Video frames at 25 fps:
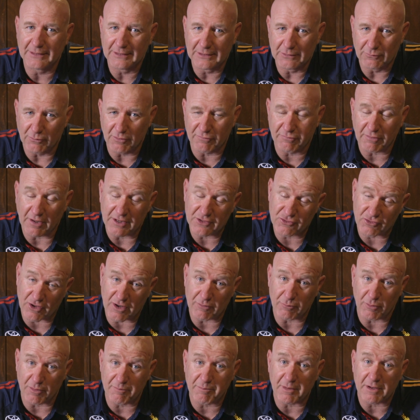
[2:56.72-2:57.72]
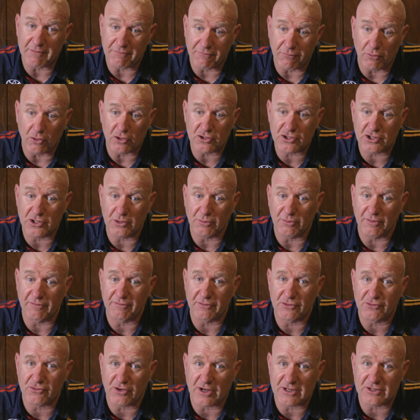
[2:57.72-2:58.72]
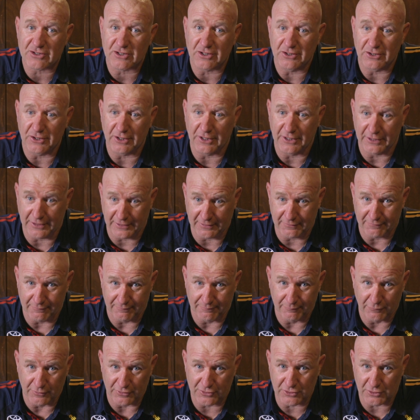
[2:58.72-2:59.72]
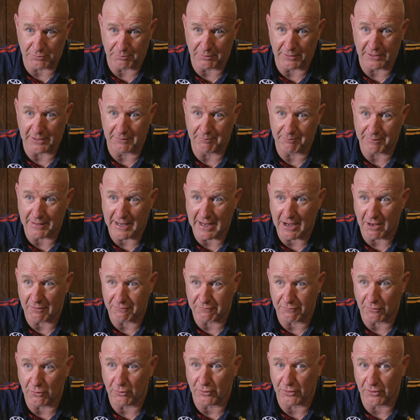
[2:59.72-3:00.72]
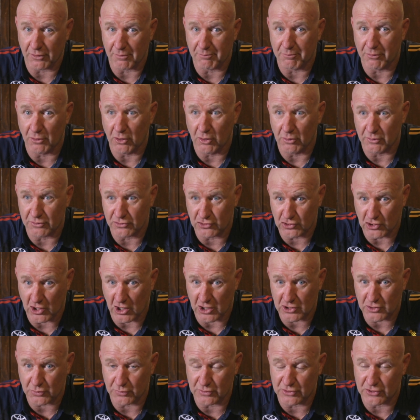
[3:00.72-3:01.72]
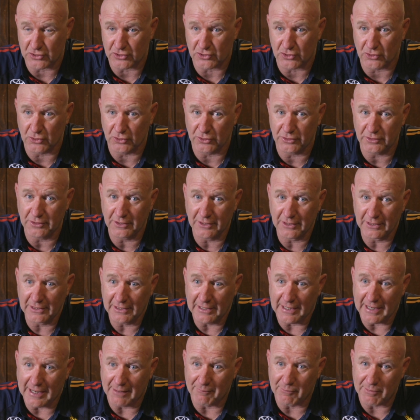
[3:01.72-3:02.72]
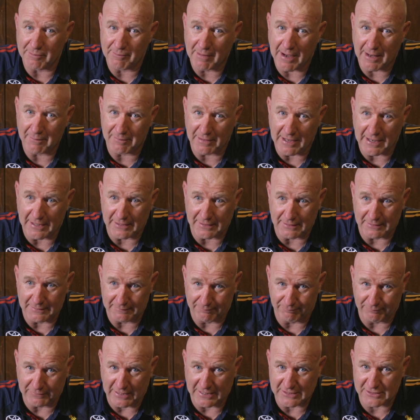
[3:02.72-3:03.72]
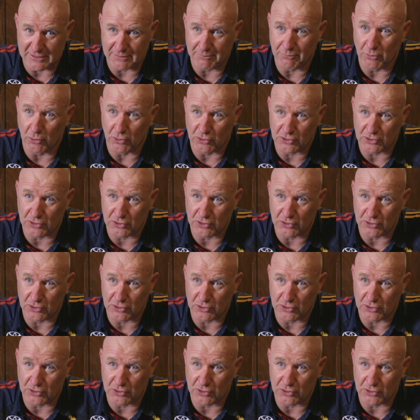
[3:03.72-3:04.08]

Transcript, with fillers: We've, we've been fortunate, we've addressed the need with speed and power forward of the ball with Josh, which is good, and we may be able to get some more